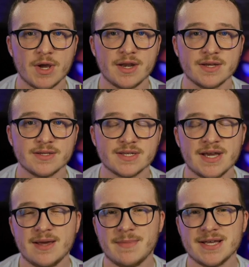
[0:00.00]
it is,
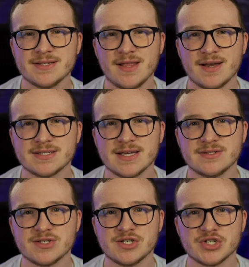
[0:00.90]
it makes a lot of
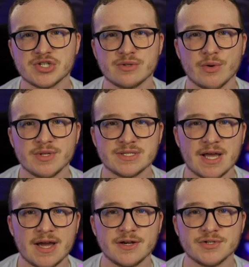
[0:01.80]
sense to just throw this
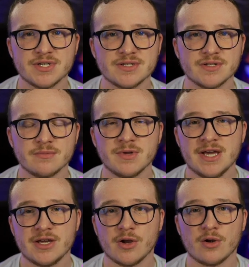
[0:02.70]
guy in your system.
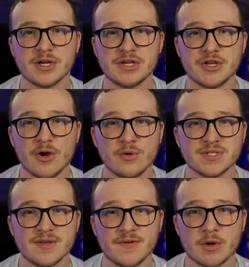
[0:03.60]
He already
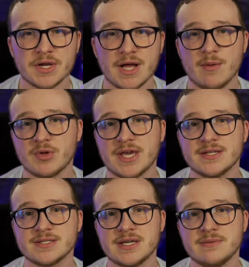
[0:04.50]
knows a very
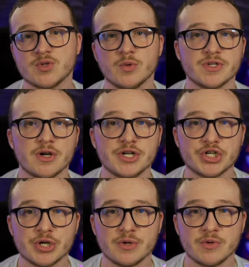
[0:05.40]
complicated scheme, so he's already
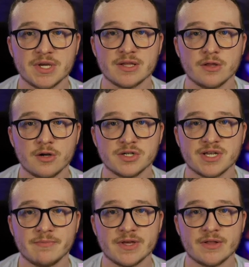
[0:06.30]
shown you he can learn
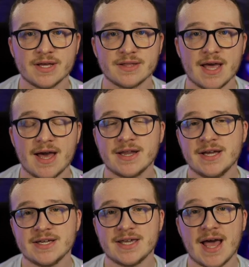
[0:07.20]
something like that.
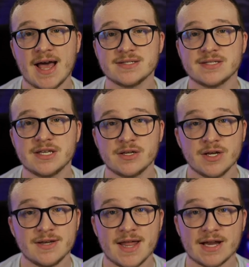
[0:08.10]
He has the
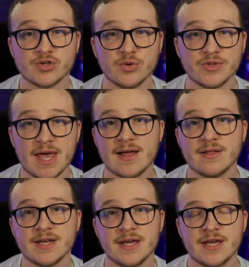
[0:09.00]
natural
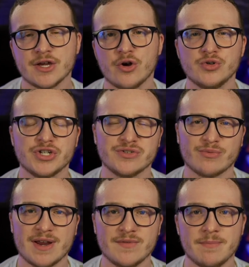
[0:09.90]
talent, and coaches
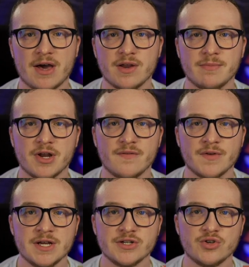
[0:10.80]
raved about him
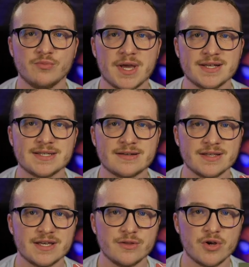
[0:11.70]
enough to
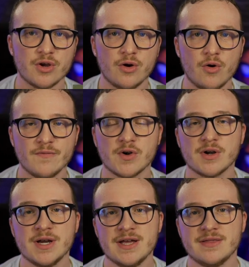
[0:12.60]
basically look
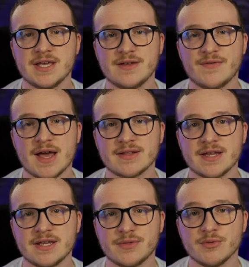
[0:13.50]
over the fact
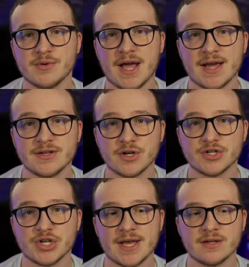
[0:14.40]
that he threw 9
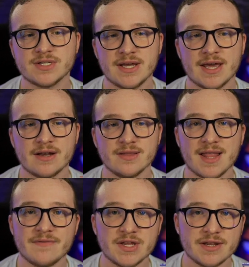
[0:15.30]
touchdowns and
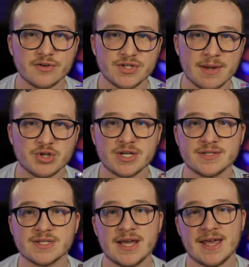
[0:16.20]
11
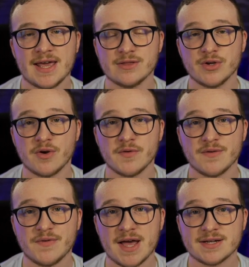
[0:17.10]
interceptions and look over
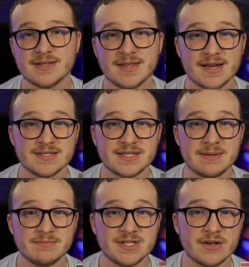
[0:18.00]
the fact that his
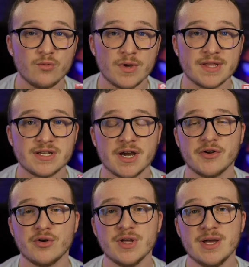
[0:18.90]
team didn't win the
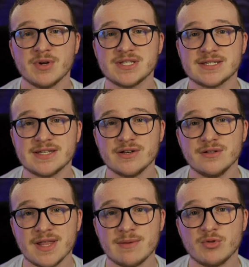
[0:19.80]
title, but
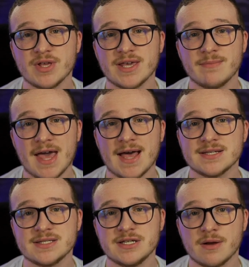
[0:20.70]
still label him
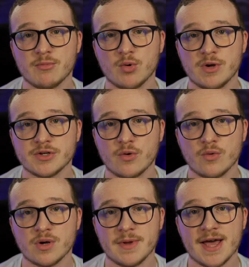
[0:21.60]
as the number one
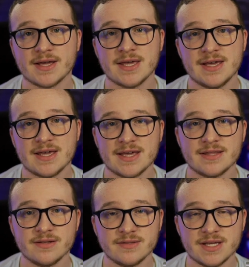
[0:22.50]
quarterback
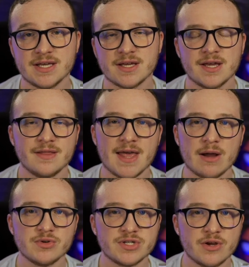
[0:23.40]
in the league.
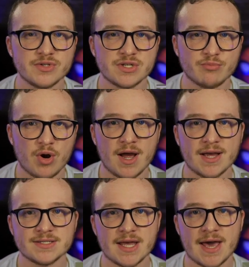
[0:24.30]
That was no
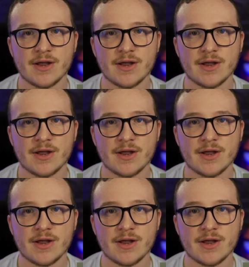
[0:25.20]
surprise at